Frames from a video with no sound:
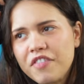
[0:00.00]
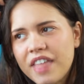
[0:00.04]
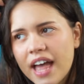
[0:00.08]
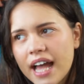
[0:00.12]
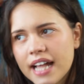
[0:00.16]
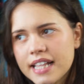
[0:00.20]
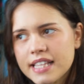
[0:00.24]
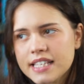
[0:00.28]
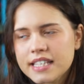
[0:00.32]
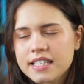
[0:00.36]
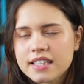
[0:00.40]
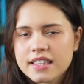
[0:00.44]

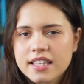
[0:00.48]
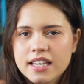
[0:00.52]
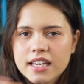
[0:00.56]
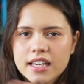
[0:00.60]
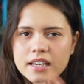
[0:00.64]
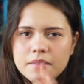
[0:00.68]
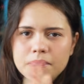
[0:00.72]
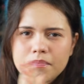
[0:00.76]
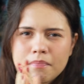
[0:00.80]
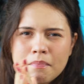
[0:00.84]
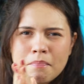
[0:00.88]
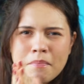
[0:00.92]
that's
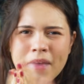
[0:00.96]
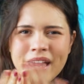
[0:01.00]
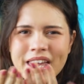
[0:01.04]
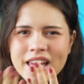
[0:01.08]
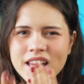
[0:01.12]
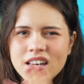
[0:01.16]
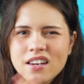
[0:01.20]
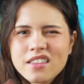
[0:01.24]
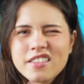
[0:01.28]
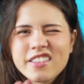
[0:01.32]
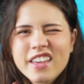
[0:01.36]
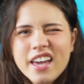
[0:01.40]
the
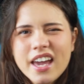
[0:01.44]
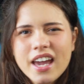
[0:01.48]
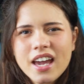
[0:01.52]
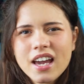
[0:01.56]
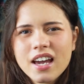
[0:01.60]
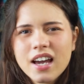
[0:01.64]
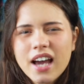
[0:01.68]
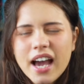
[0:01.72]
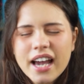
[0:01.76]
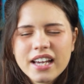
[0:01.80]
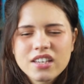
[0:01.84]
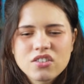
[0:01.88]
main
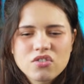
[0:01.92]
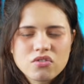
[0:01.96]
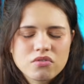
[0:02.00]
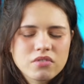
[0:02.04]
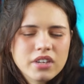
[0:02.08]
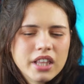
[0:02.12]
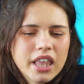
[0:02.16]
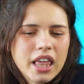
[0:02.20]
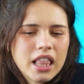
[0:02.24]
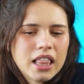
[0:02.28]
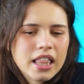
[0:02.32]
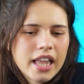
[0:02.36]
thing, I don't
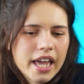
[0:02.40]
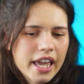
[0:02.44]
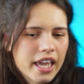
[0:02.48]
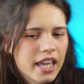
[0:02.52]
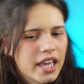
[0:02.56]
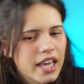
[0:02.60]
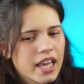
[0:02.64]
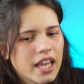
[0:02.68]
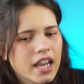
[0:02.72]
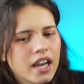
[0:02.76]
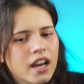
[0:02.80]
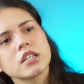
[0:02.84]
really like
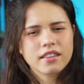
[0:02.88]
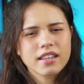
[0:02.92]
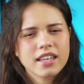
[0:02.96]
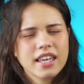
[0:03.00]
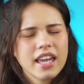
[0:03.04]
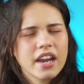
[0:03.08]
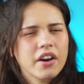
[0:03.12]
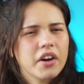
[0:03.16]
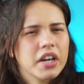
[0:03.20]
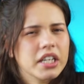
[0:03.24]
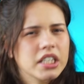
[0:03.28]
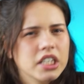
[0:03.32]
it. The
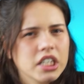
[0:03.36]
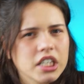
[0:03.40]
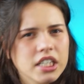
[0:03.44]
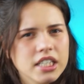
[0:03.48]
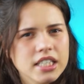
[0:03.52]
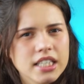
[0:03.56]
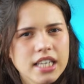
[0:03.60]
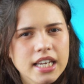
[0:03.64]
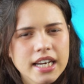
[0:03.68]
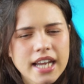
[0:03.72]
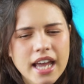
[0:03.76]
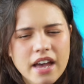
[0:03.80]

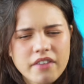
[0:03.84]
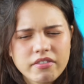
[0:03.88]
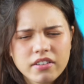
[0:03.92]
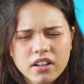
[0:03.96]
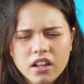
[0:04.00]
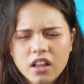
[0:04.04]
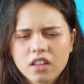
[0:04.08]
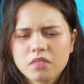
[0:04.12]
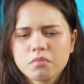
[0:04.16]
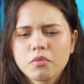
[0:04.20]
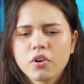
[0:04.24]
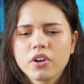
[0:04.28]
characters can have a
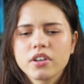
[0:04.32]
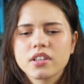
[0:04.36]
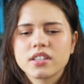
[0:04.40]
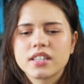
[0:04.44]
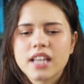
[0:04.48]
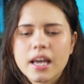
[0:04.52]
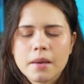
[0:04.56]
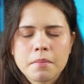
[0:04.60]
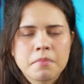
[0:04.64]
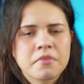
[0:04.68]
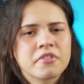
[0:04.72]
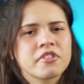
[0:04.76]
lot more
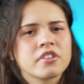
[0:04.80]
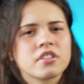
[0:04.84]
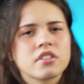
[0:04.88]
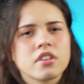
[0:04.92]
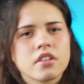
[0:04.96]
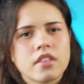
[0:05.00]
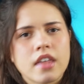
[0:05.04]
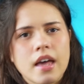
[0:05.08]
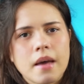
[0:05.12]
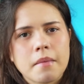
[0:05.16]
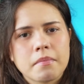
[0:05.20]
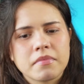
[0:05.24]
depth to
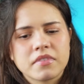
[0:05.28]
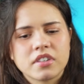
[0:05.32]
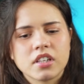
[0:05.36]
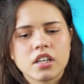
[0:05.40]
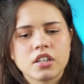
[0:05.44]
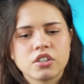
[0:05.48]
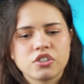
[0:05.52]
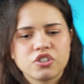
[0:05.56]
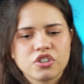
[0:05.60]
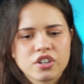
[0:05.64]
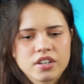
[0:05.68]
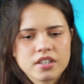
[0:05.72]
them
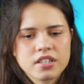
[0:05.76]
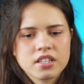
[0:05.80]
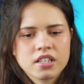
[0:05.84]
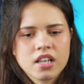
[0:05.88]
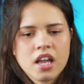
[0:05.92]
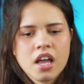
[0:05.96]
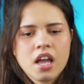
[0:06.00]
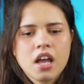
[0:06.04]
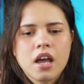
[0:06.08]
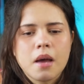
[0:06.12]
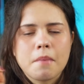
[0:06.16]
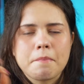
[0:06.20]
than just
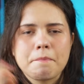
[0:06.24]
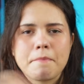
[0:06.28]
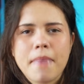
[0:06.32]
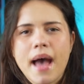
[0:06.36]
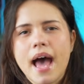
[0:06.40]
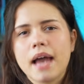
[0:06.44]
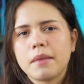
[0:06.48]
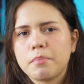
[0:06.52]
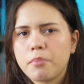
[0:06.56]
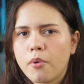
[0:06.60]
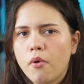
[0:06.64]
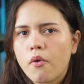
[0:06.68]

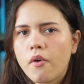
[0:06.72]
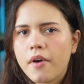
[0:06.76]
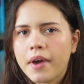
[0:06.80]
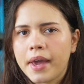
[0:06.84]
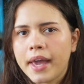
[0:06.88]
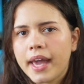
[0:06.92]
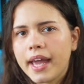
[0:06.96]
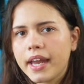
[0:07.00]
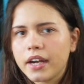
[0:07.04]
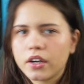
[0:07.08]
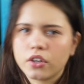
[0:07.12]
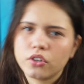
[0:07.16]
bad
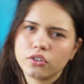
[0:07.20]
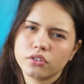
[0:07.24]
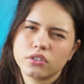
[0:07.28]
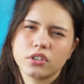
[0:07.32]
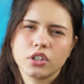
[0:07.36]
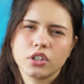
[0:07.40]
boy and good